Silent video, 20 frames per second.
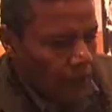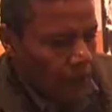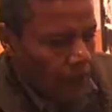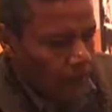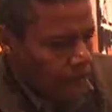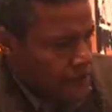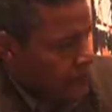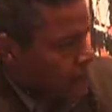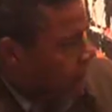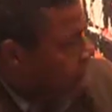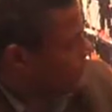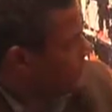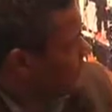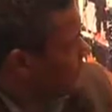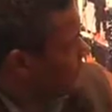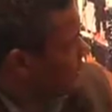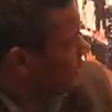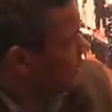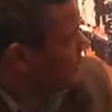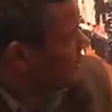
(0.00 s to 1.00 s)
As you look
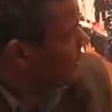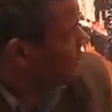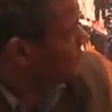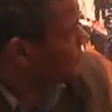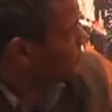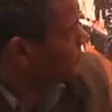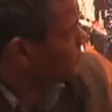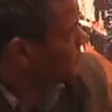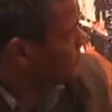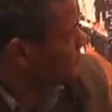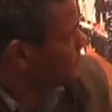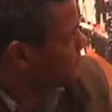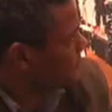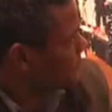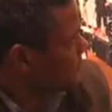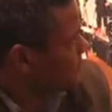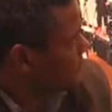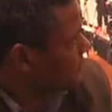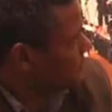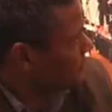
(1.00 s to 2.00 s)
at my work, you
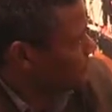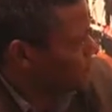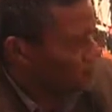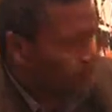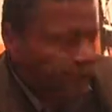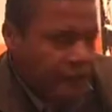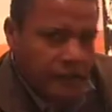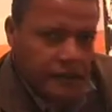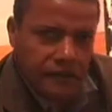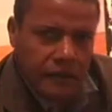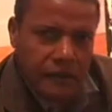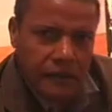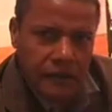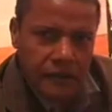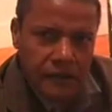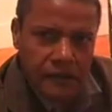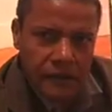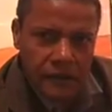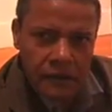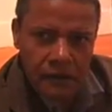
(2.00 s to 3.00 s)
see behind
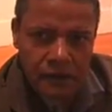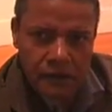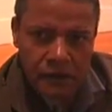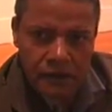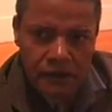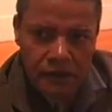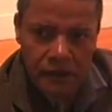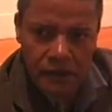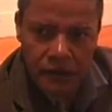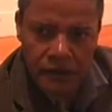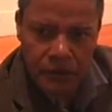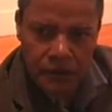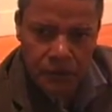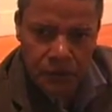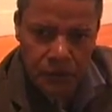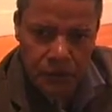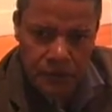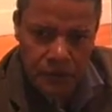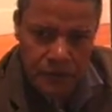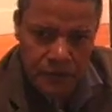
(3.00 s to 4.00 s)
me 3
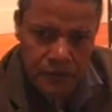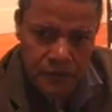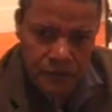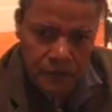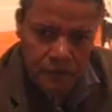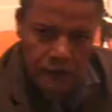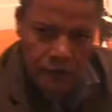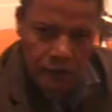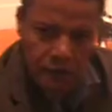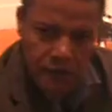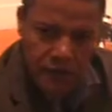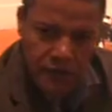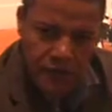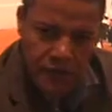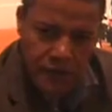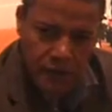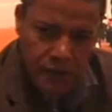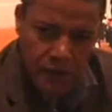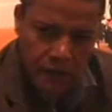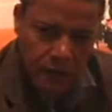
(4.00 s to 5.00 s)
artworks
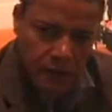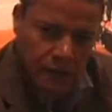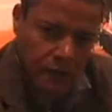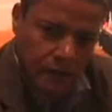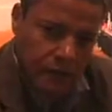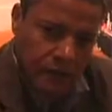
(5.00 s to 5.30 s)
represent,